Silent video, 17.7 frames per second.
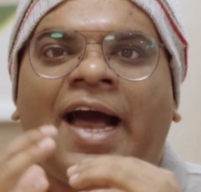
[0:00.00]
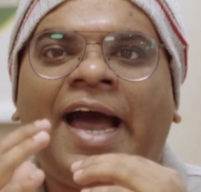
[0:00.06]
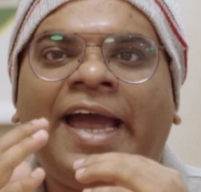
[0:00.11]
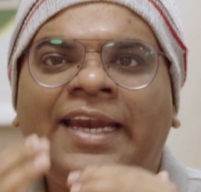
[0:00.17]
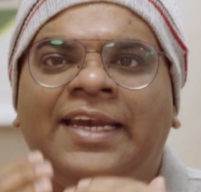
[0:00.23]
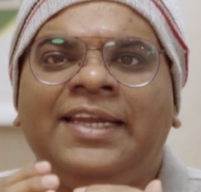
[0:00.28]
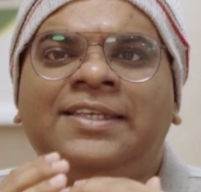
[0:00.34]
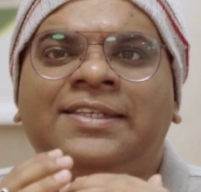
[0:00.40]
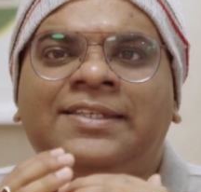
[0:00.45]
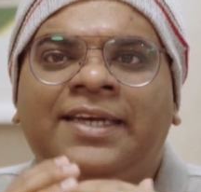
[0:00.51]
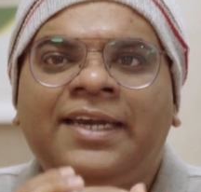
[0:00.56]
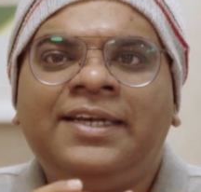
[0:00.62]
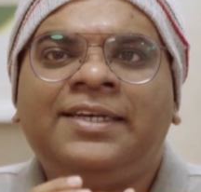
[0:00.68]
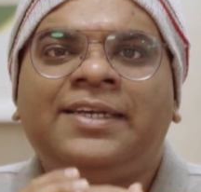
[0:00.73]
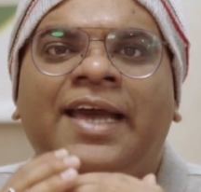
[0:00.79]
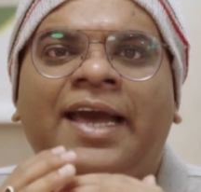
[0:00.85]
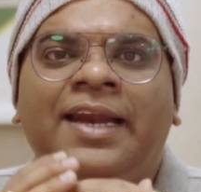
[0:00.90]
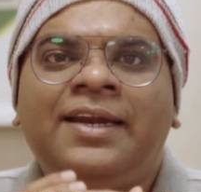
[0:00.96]
highly
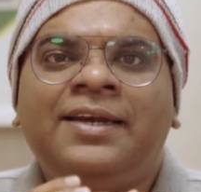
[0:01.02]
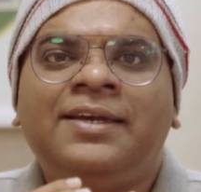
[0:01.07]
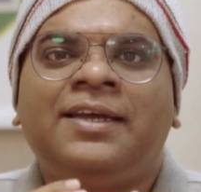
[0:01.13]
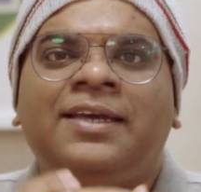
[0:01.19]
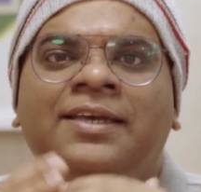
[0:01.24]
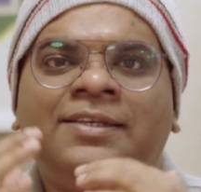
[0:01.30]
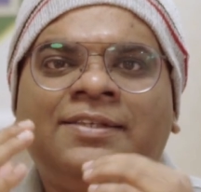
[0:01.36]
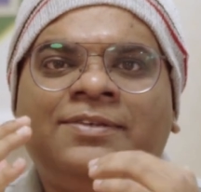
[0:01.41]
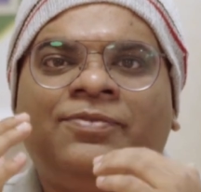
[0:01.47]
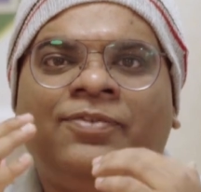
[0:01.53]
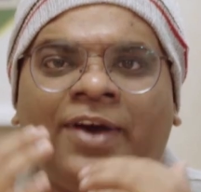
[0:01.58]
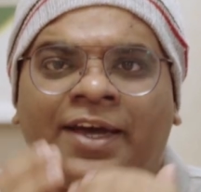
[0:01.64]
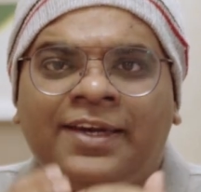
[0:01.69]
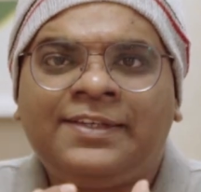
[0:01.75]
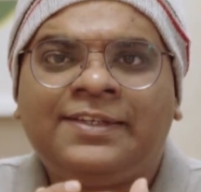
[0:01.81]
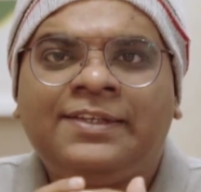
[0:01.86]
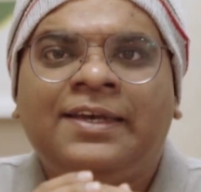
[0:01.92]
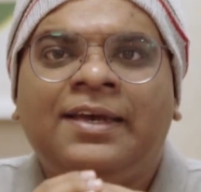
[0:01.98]
skilled talent is
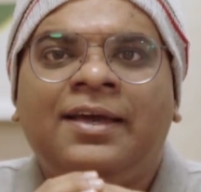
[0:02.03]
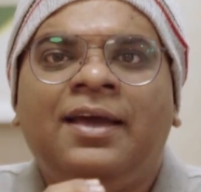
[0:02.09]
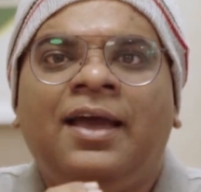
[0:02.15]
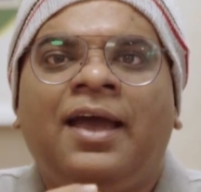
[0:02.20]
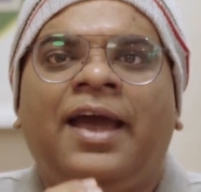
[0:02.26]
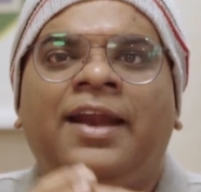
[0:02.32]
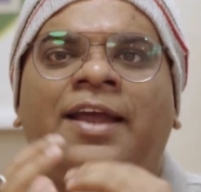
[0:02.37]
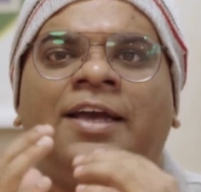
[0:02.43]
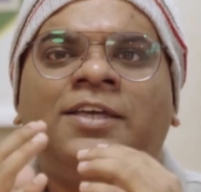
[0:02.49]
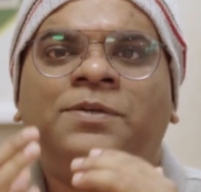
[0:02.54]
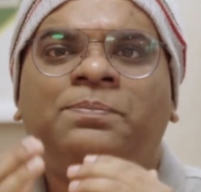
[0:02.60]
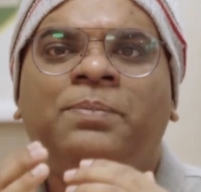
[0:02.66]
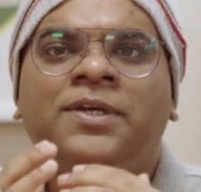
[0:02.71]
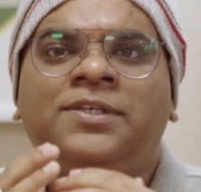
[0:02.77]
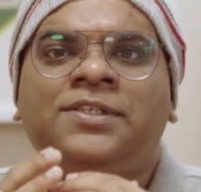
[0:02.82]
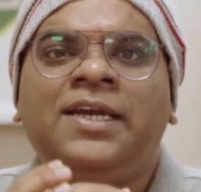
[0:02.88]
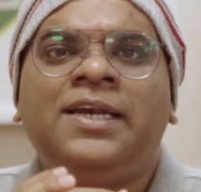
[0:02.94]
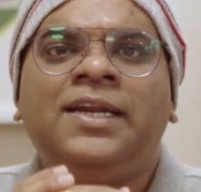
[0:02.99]
fierce, and
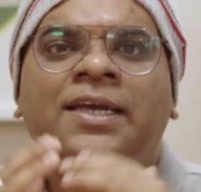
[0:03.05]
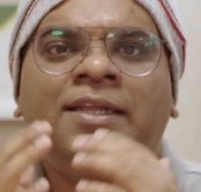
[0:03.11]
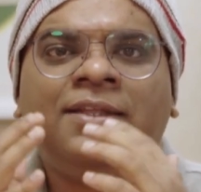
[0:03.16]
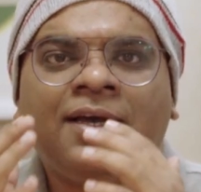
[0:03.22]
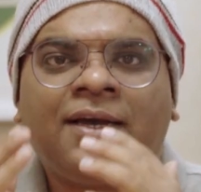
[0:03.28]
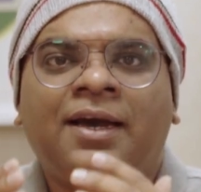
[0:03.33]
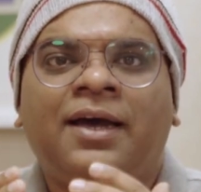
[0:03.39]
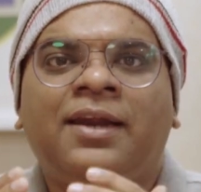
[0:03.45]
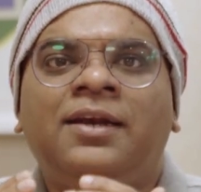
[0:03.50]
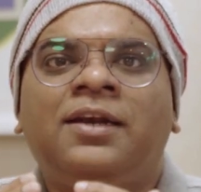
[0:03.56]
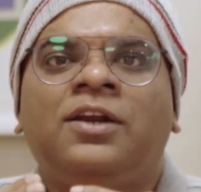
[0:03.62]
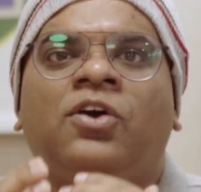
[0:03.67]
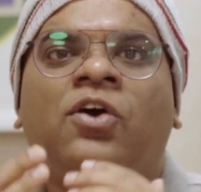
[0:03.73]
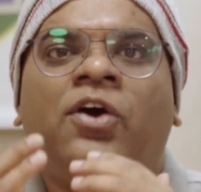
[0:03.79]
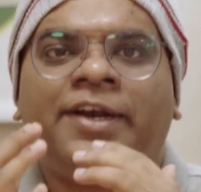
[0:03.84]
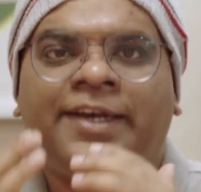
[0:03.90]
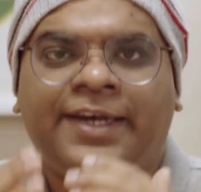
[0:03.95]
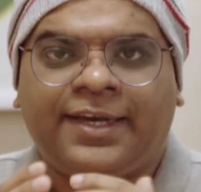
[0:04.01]
especially in the current
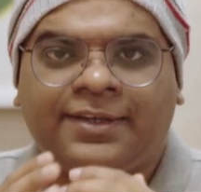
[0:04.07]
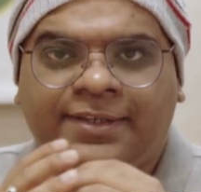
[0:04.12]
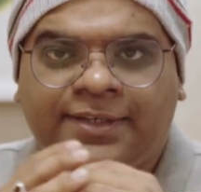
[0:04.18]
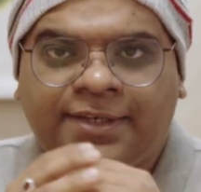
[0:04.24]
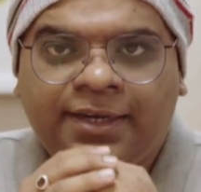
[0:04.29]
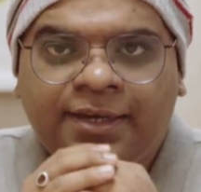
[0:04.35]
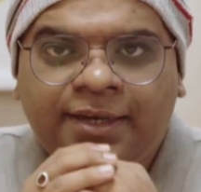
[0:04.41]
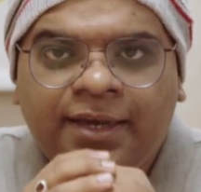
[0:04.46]
context,